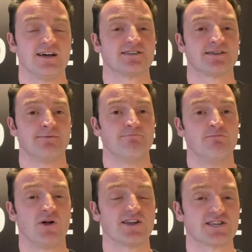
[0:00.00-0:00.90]
to
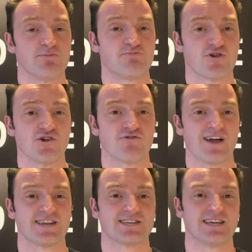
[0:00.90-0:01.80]
monitor
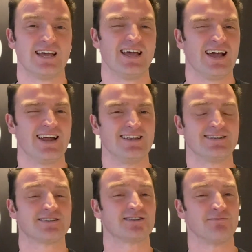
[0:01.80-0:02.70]
progress, and
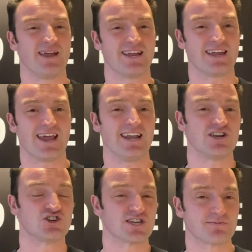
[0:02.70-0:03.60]
to make any
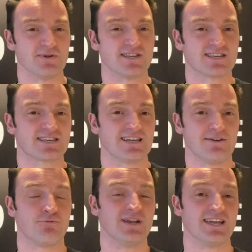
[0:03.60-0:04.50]
adjustments
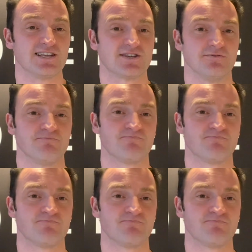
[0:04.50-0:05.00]
if we need to.